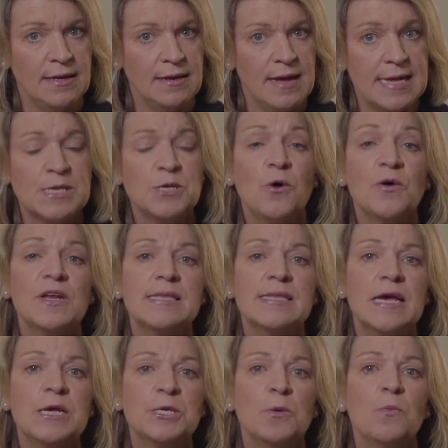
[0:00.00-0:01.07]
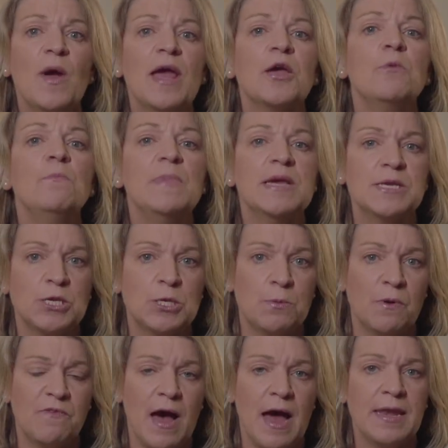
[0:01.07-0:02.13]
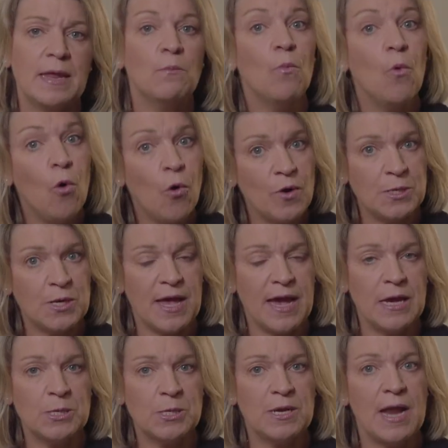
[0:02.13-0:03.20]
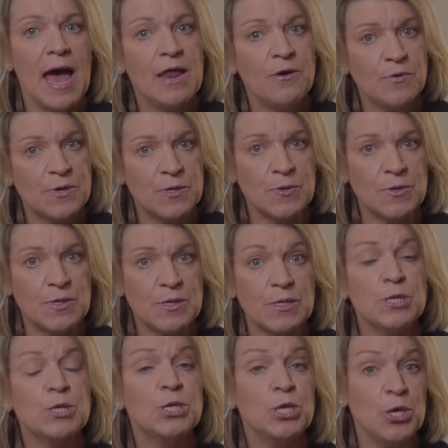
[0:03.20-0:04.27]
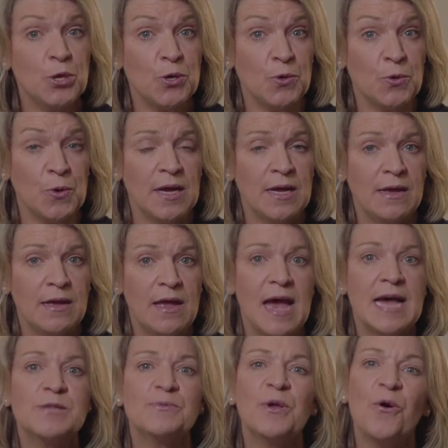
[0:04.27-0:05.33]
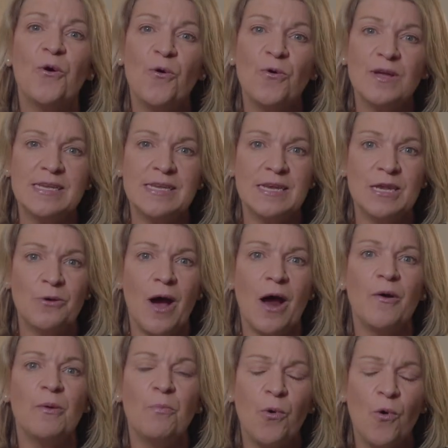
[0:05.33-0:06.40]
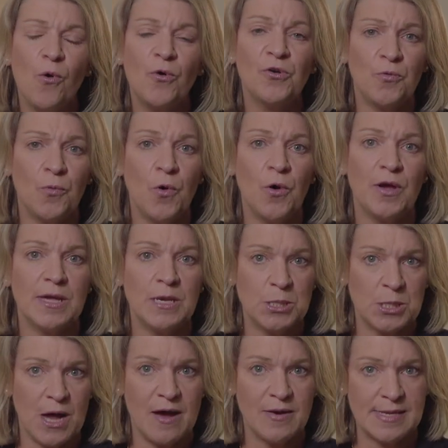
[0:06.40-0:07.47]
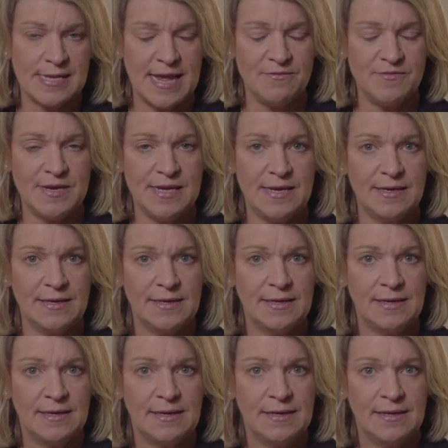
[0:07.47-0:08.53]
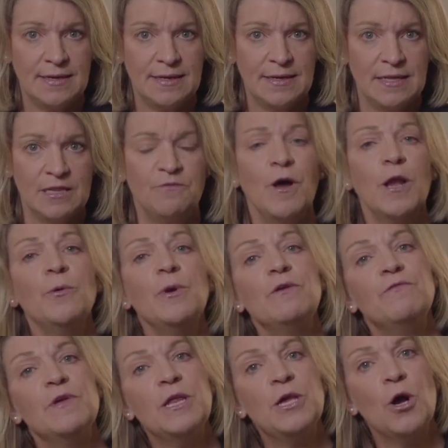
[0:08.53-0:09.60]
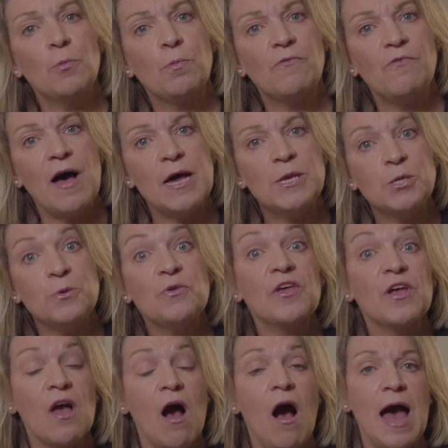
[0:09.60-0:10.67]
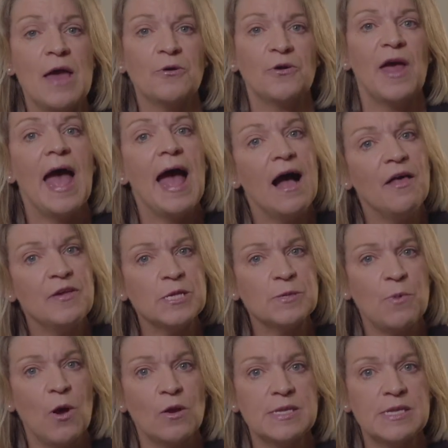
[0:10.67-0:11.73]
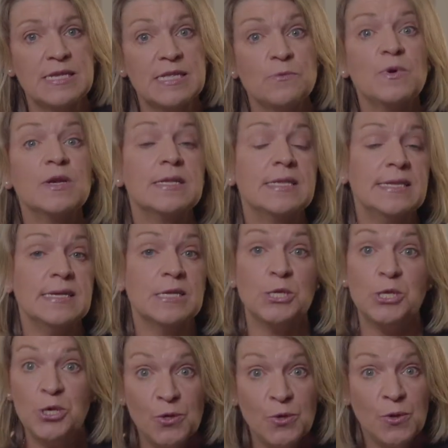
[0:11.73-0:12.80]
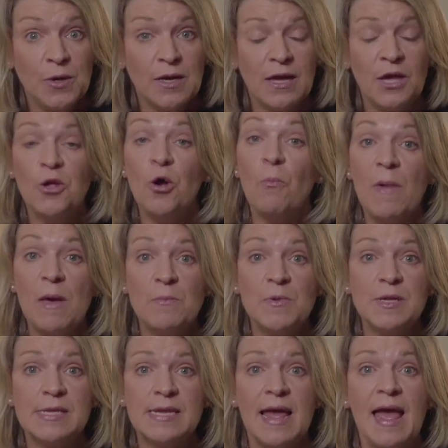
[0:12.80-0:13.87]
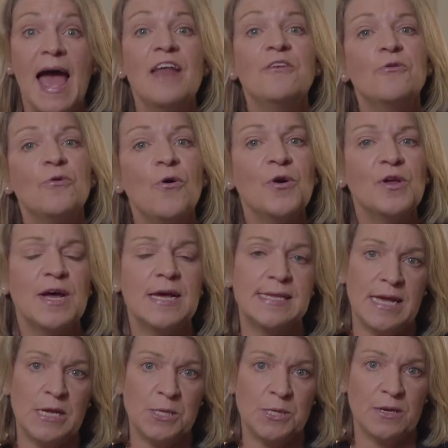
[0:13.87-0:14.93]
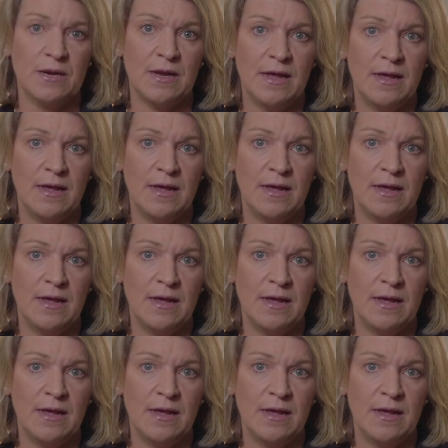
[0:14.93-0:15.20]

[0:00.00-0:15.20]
As an organisation, we're committed to providing more education and resources to you as we all continue our important work in child safety. The following video will provide you with a guide on how these policies will assist you, your members, and your organisation,